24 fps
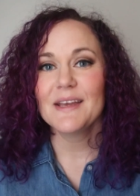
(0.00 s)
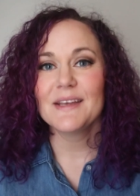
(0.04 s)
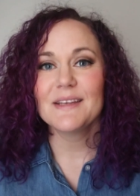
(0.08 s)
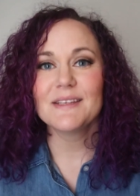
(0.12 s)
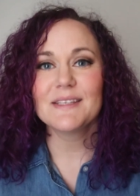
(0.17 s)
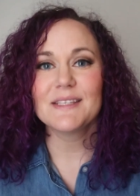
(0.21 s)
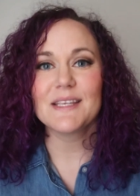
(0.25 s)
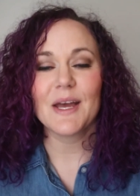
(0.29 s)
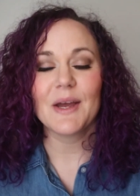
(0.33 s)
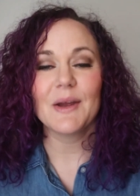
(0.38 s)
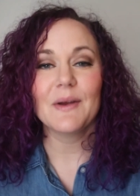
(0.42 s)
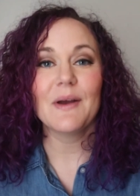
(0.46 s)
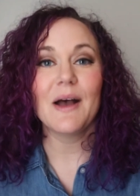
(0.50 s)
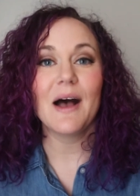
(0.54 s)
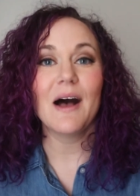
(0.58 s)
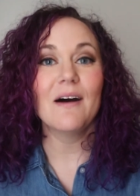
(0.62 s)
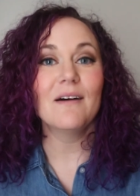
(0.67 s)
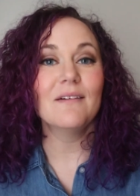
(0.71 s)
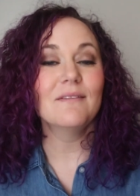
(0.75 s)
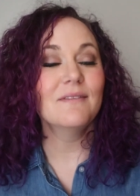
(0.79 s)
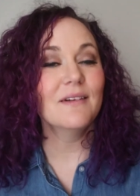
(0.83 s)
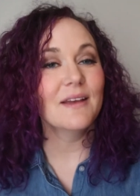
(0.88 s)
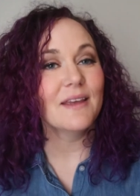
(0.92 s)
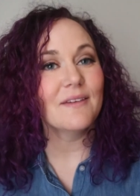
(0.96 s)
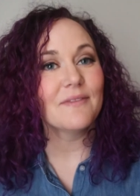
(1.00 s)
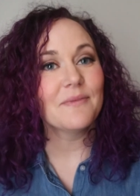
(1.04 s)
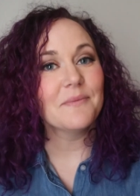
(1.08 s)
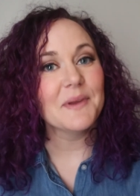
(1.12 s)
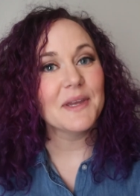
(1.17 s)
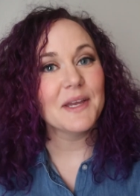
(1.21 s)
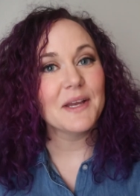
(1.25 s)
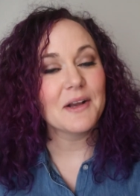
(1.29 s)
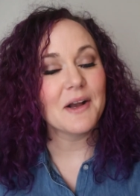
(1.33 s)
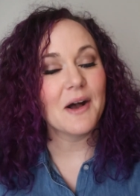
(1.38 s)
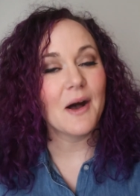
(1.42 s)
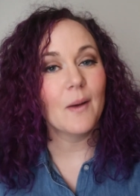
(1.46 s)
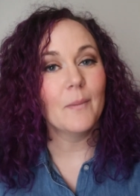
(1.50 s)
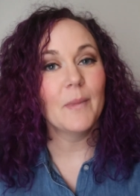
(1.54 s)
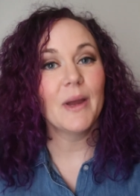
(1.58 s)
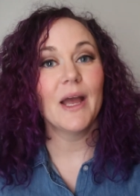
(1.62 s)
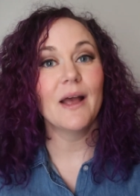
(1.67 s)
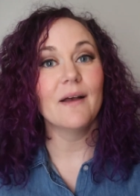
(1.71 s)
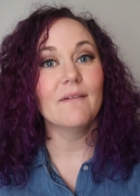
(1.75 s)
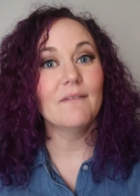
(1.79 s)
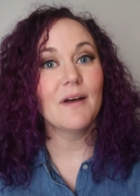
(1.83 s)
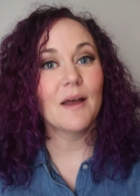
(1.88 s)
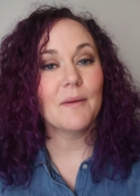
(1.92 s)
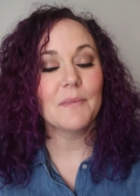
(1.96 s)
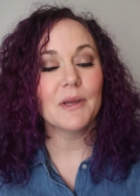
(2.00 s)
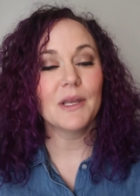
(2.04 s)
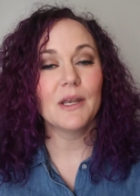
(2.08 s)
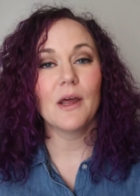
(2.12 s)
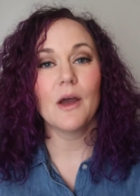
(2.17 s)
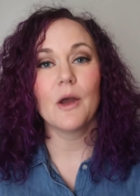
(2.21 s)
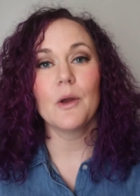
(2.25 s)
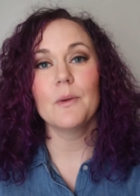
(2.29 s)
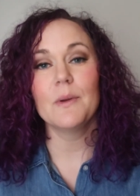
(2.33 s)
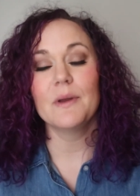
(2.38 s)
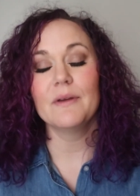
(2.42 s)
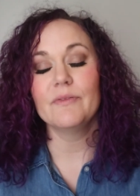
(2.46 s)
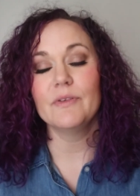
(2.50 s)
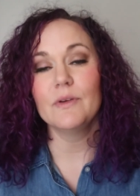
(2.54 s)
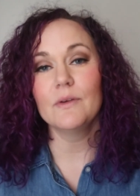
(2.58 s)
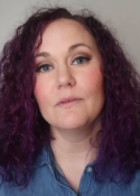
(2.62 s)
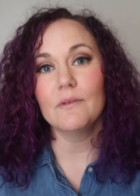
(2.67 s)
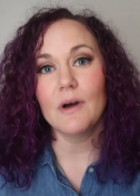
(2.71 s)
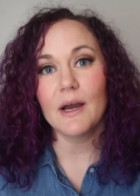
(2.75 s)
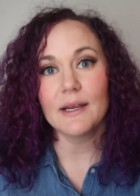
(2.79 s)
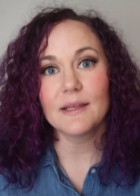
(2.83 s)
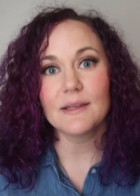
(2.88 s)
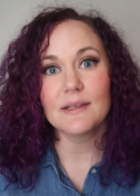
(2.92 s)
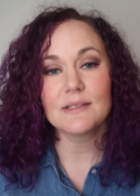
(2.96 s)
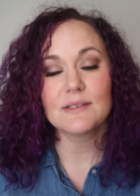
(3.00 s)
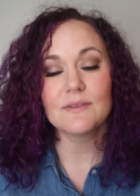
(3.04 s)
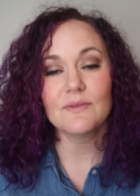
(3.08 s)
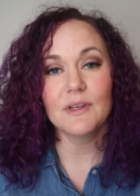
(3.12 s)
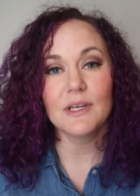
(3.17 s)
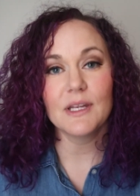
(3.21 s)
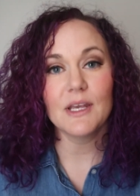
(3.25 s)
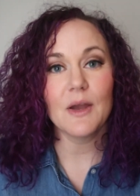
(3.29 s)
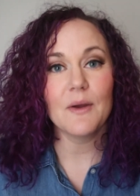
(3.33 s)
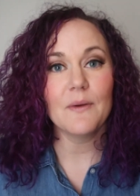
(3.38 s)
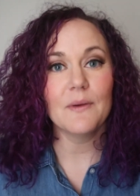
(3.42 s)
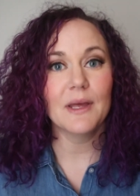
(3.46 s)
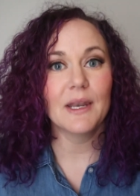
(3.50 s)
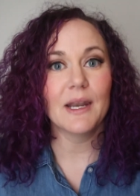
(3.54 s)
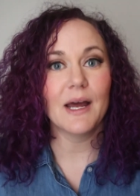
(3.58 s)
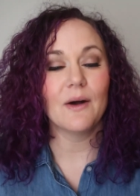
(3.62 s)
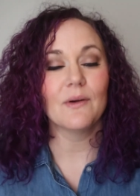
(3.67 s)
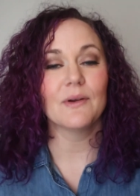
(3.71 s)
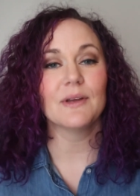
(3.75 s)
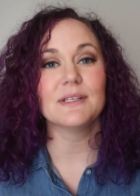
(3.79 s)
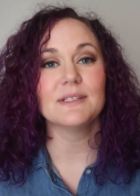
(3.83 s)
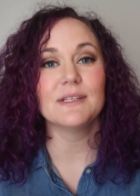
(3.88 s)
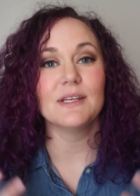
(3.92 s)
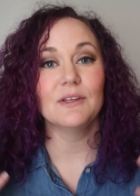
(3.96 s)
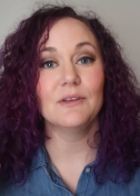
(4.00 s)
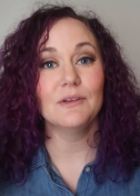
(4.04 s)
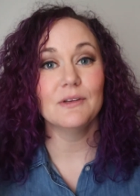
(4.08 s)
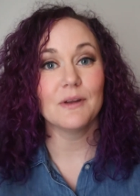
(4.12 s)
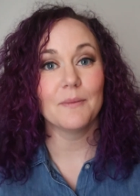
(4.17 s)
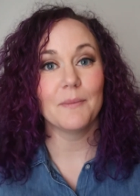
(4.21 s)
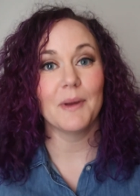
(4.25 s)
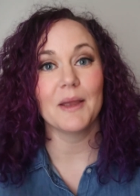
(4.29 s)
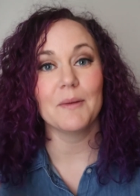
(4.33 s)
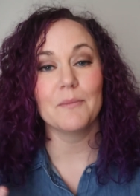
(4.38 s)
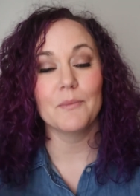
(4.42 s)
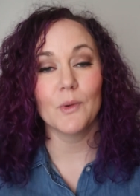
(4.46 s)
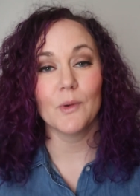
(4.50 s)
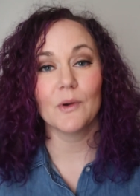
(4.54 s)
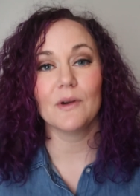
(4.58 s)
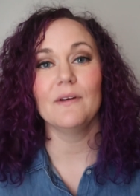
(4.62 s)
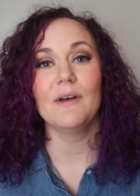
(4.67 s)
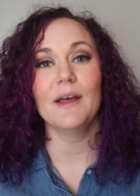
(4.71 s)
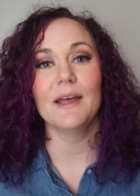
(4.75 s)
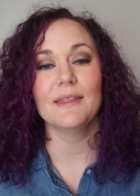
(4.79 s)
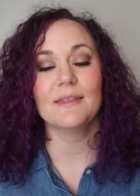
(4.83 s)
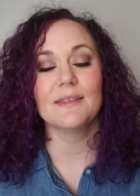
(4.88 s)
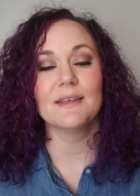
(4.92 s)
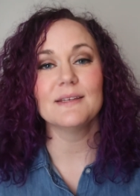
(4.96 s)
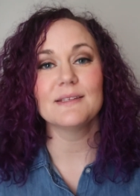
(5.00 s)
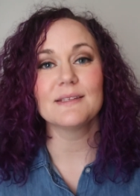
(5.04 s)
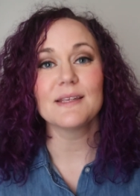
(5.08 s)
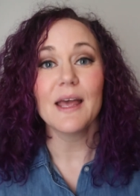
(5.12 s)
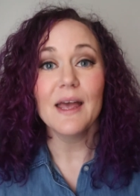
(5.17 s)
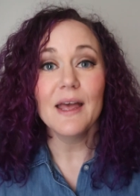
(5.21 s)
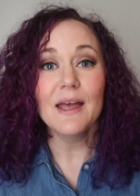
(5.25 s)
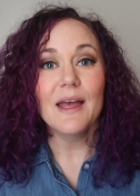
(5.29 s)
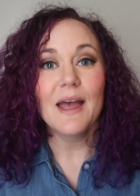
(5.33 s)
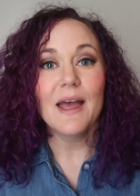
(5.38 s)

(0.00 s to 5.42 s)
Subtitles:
So leave me a comment and let me know if you like this video and I'll continue to make more like this.